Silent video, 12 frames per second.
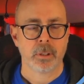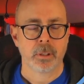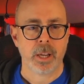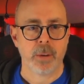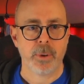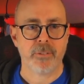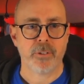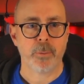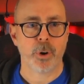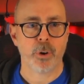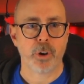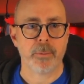Okay, we have our
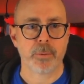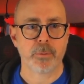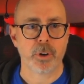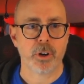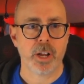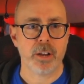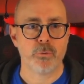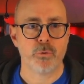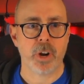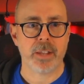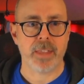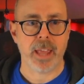program. I'm gonna go ahead and
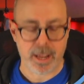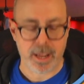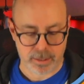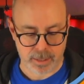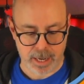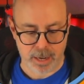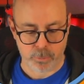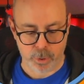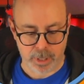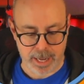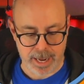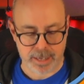run that and
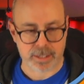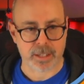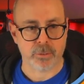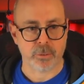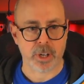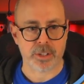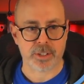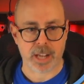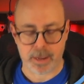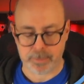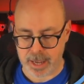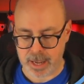we'll exit and run
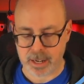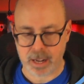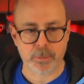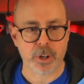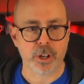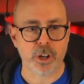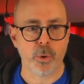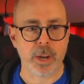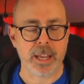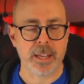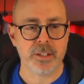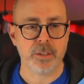stop that. Now I'm gonna go
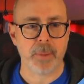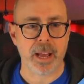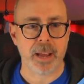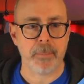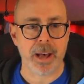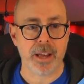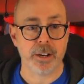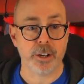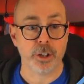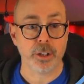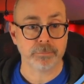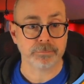into my
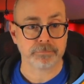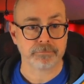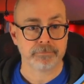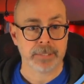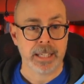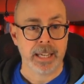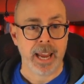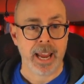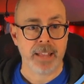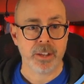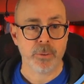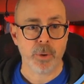monitor
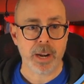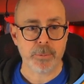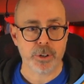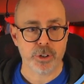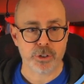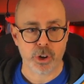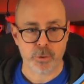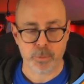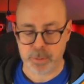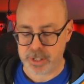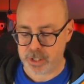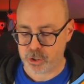and then what I'm going to do is go to
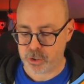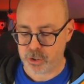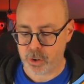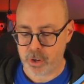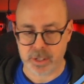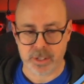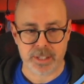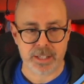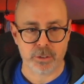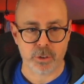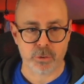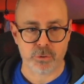position
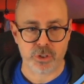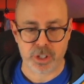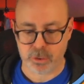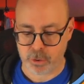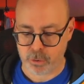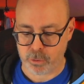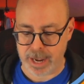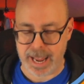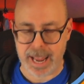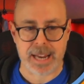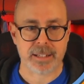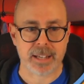
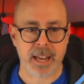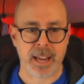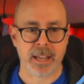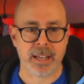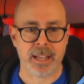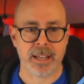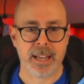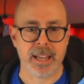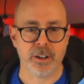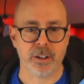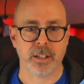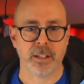008 and hit
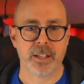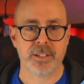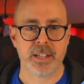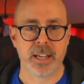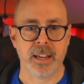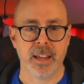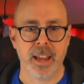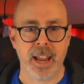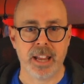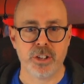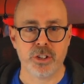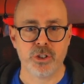enter and let's see.
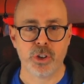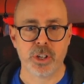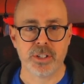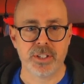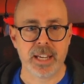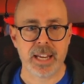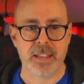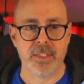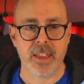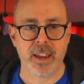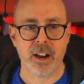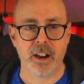And as you can see,
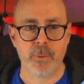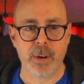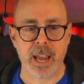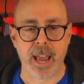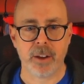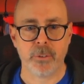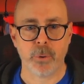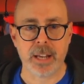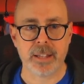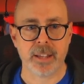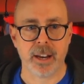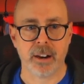there we have
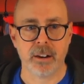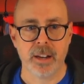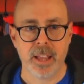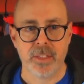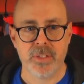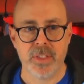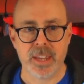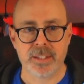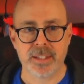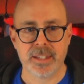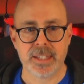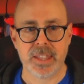right there,
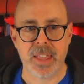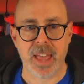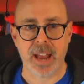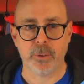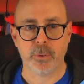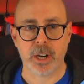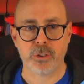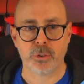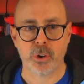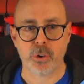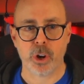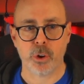this is that
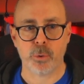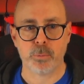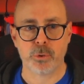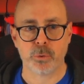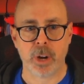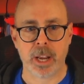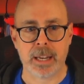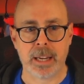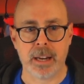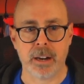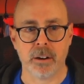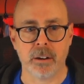retrocombs right
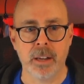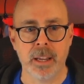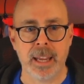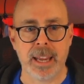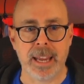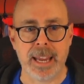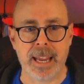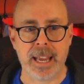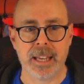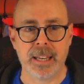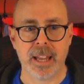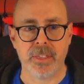here
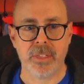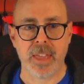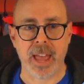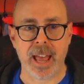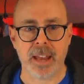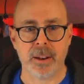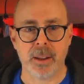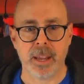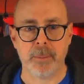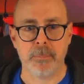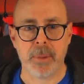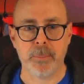in that
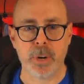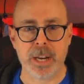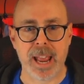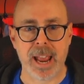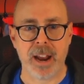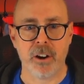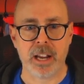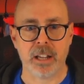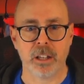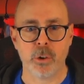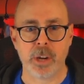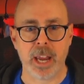memory area
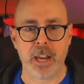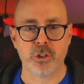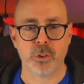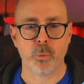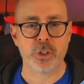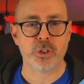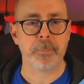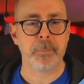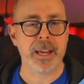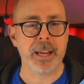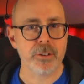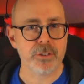location, which
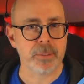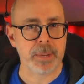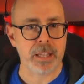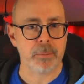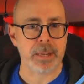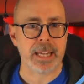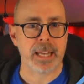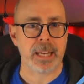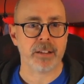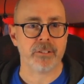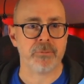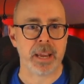appears to be the
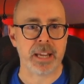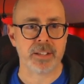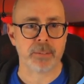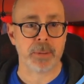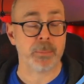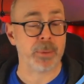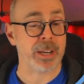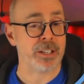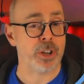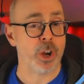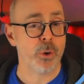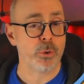beginning of basic memory.
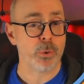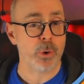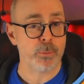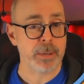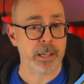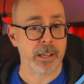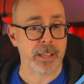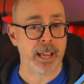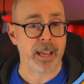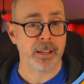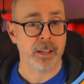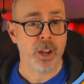Don't quote me on
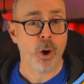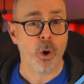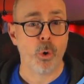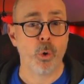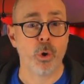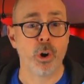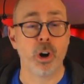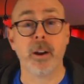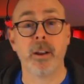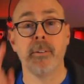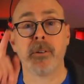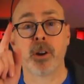that or
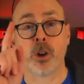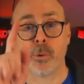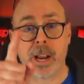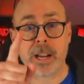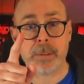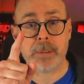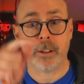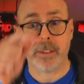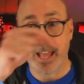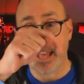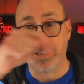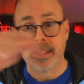correct me on
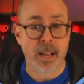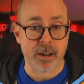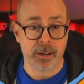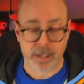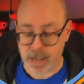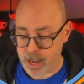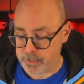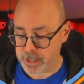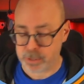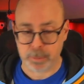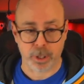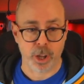that down in the
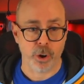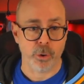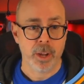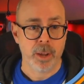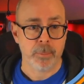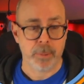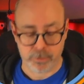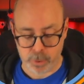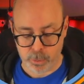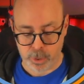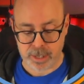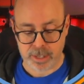comments below. But if we
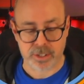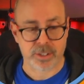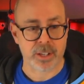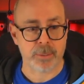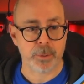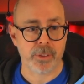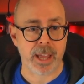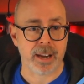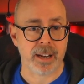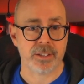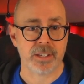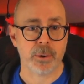want to disassemble that
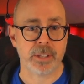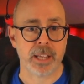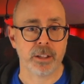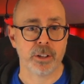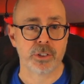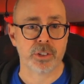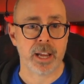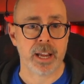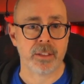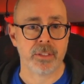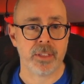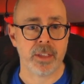and see what that looks
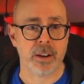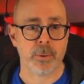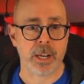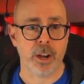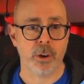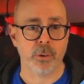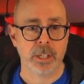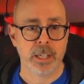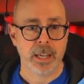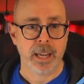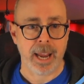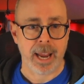like, there we go.
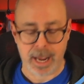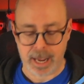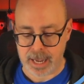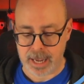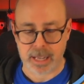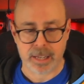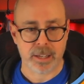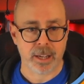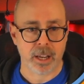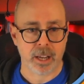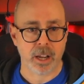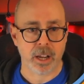And
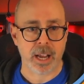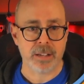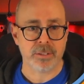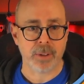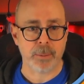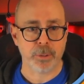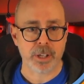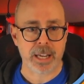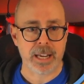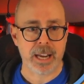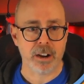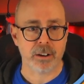uh, I, I'm
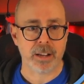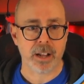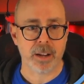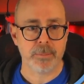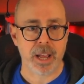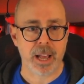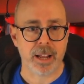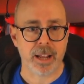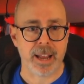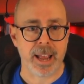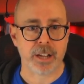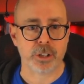looking here. Now, I'm not
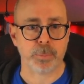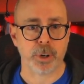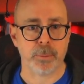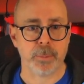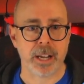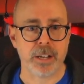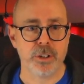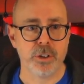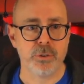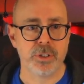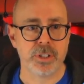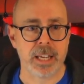an expert, but I
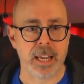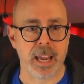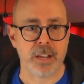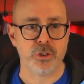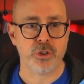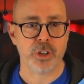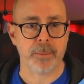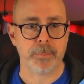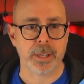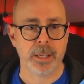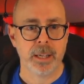do see a jump